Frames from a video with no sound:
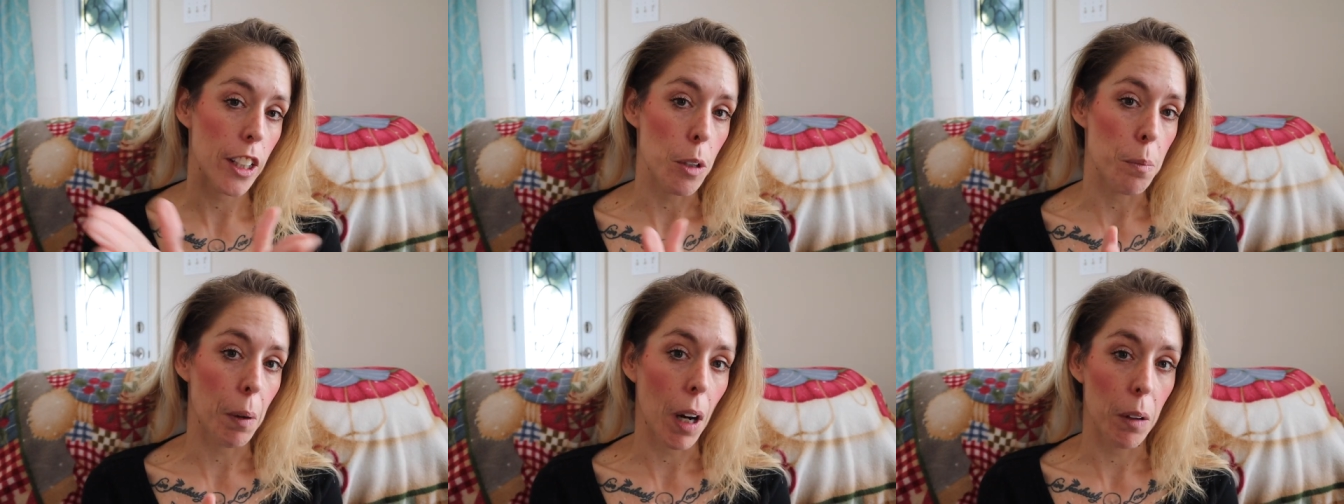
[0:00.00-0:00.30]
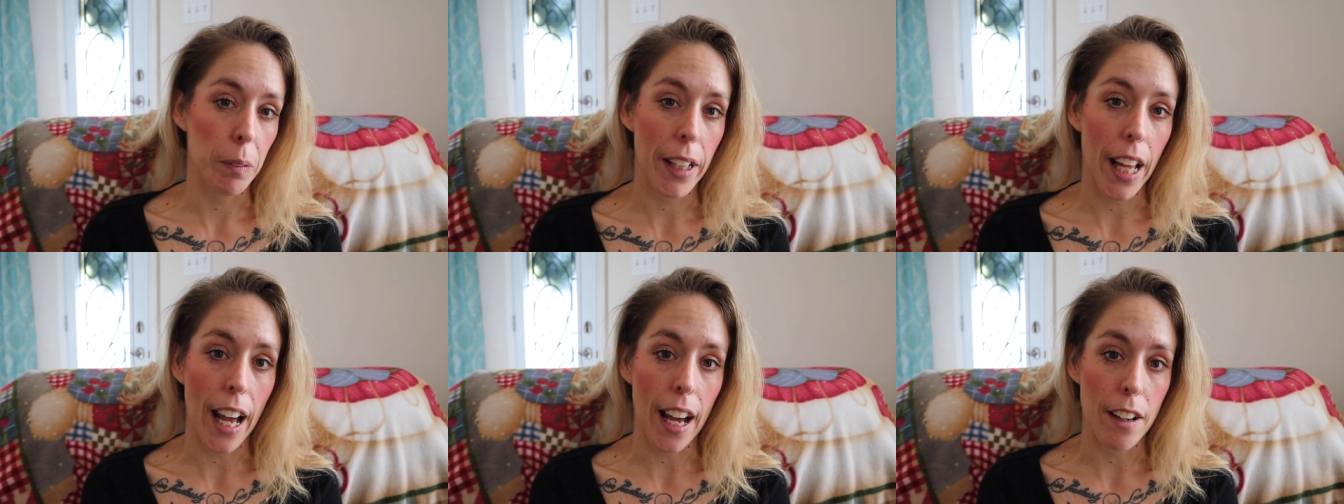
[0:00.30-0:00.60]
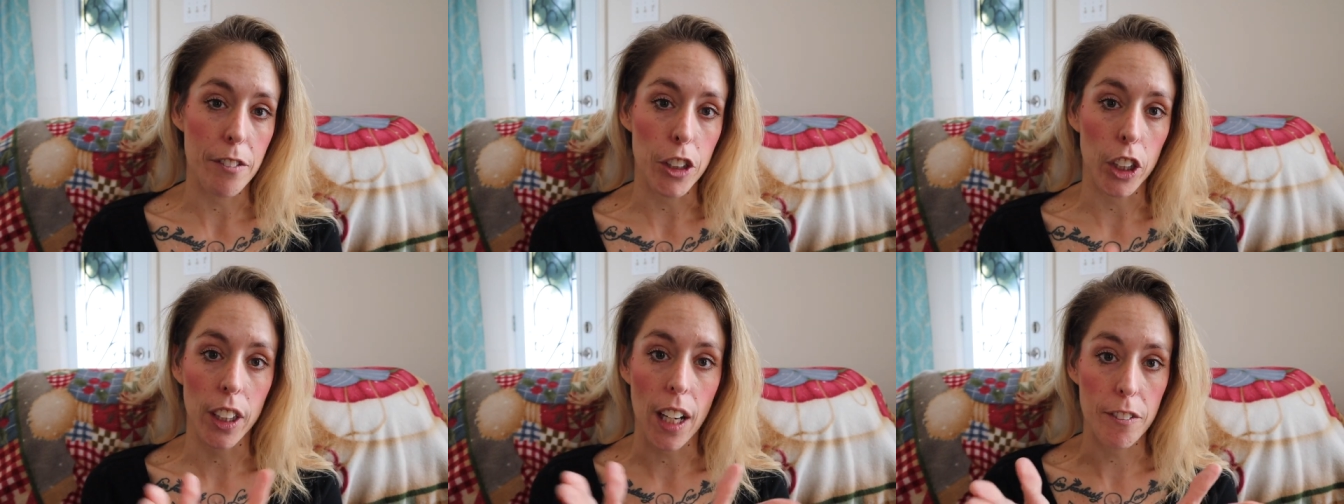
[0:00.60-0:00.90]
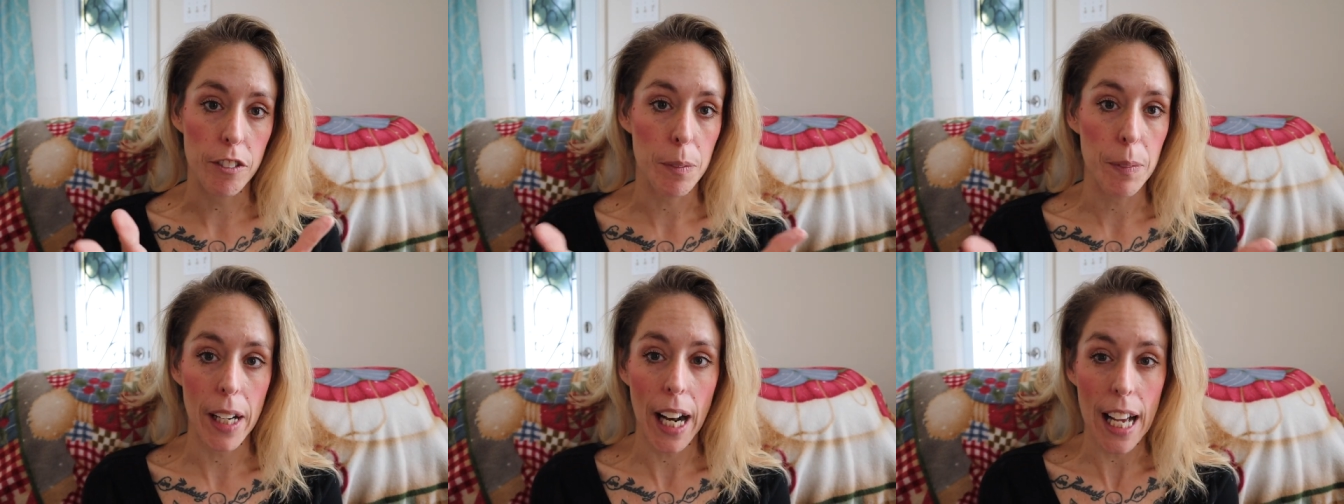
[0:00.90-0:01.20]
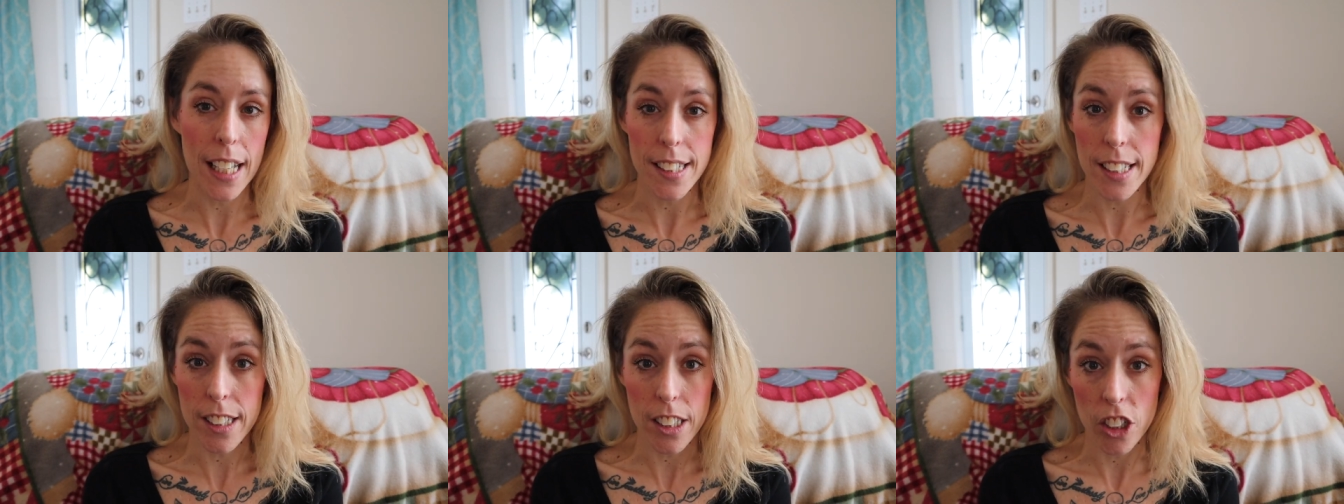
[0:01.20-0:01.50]
you probably have, your government
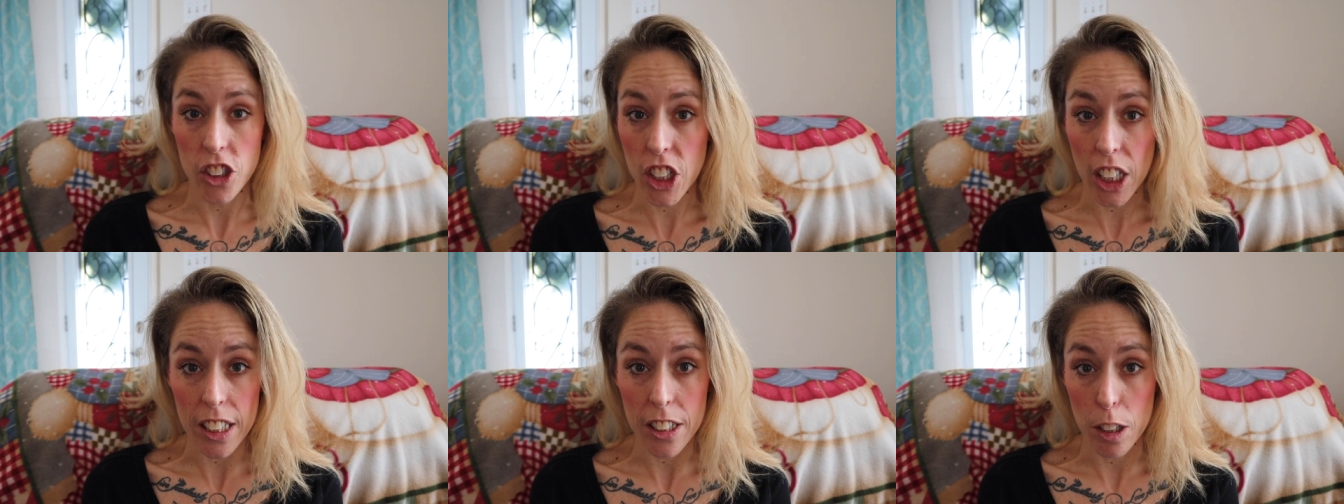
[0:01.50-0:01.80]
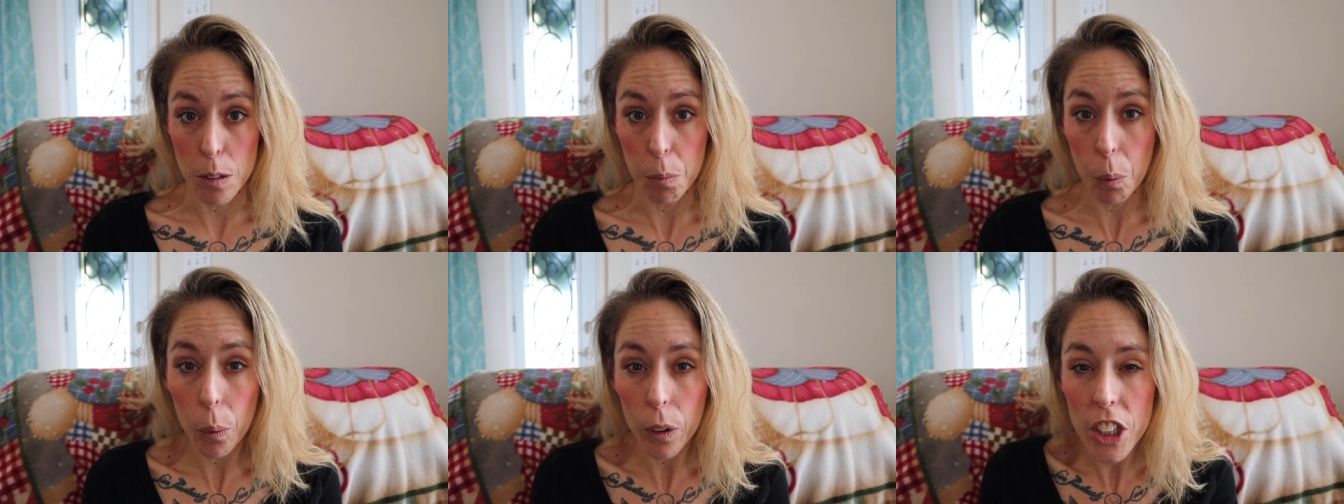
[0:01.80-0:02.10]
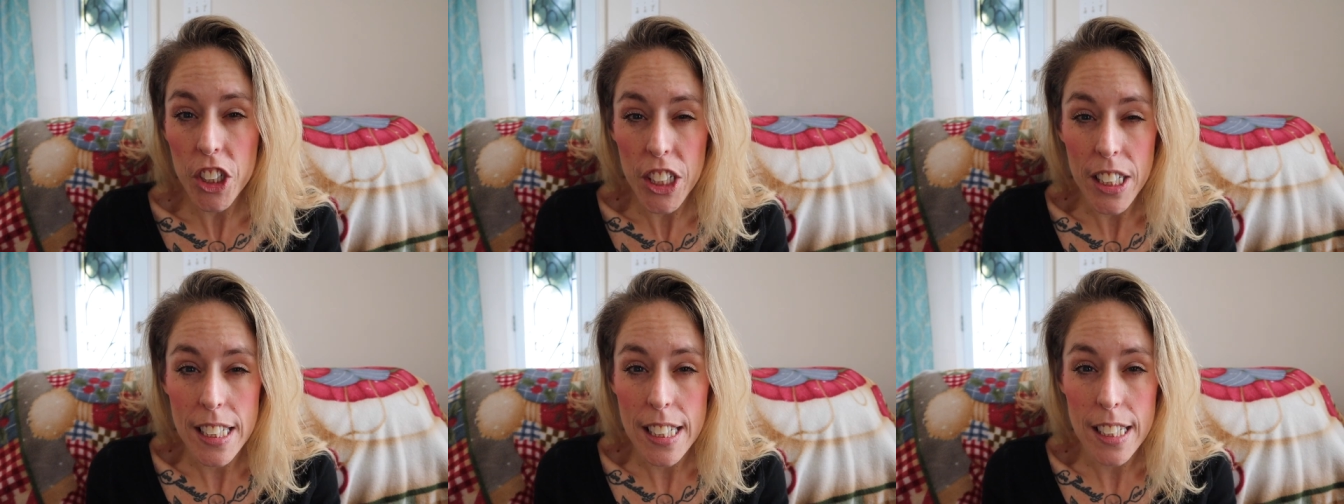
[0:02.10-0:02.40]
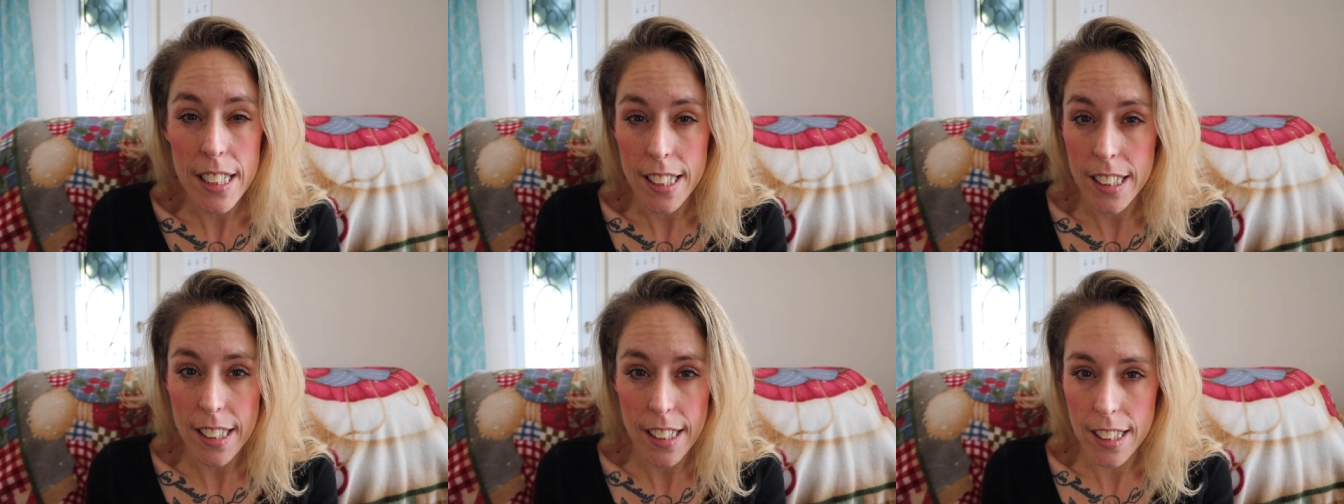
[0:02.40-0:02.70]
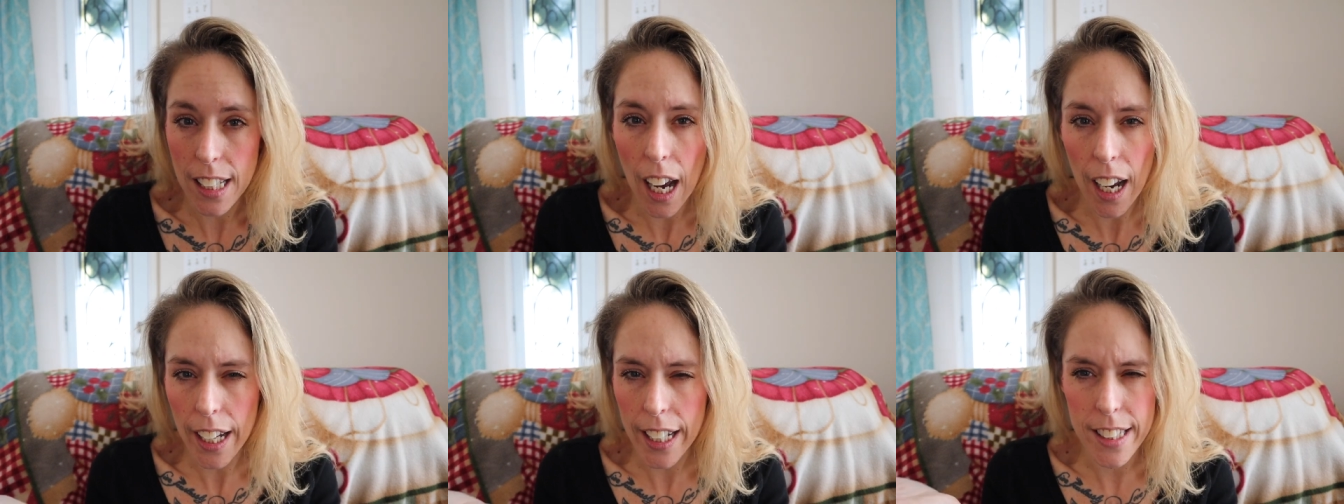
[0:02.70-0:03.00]
has a suggested portion
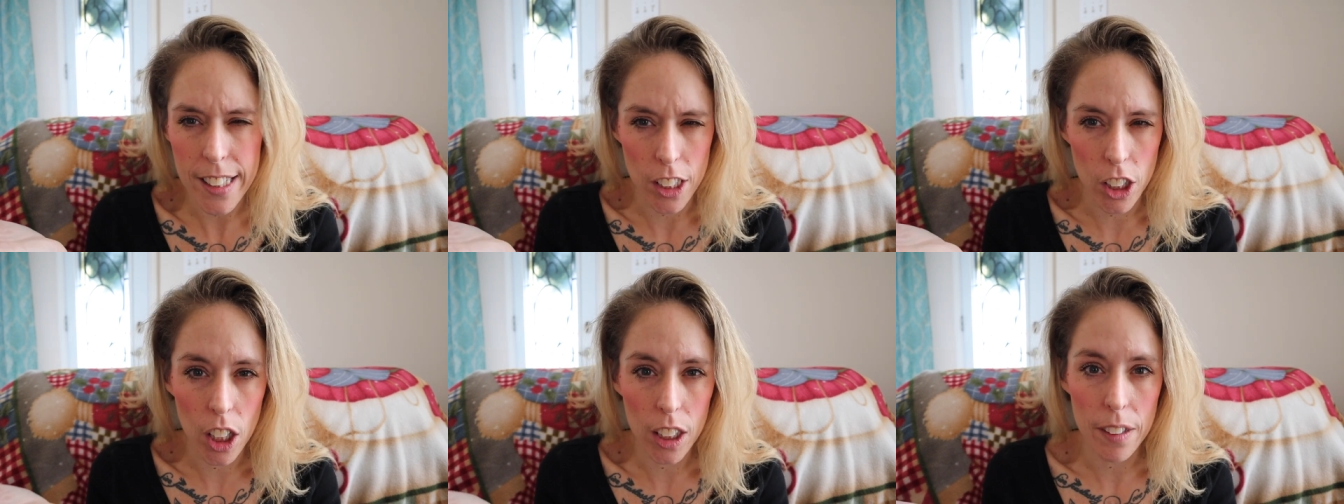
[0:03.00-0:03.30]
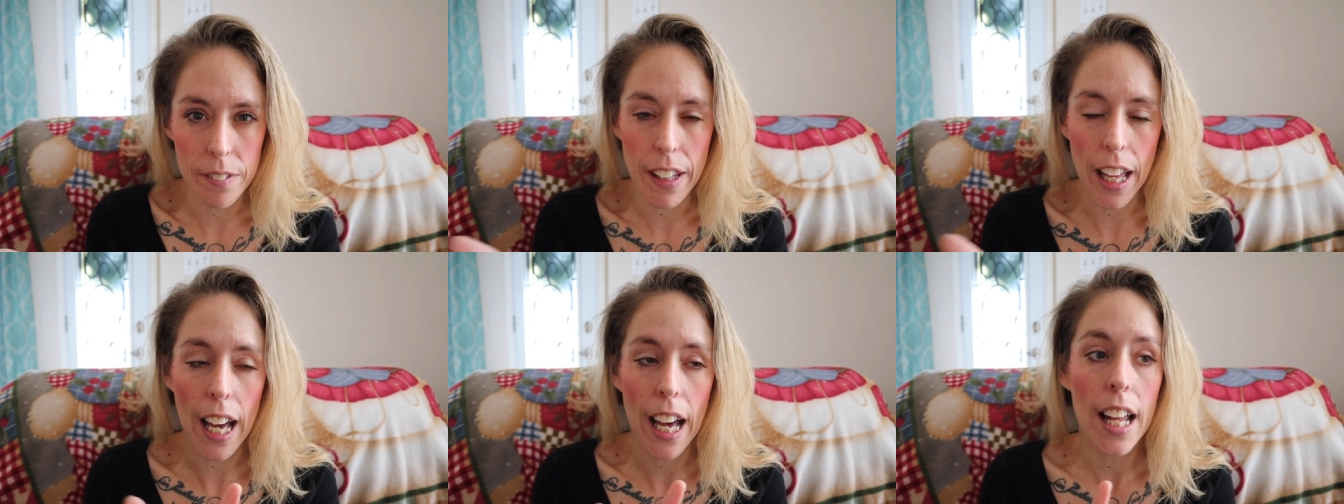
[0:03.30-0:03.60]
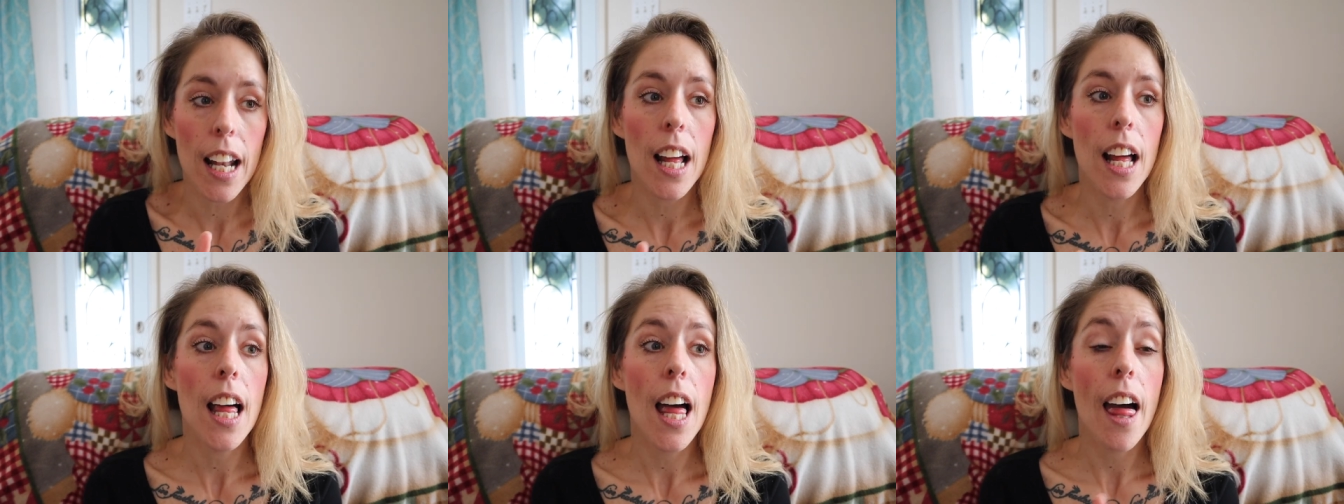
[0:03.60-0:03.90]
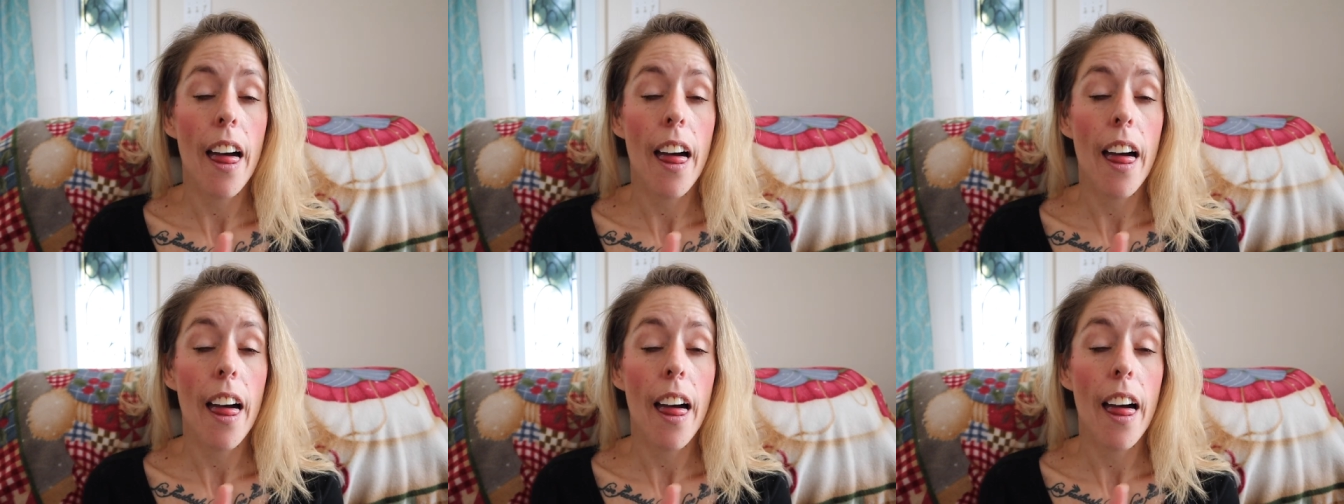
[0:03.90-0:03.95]
size and all of that.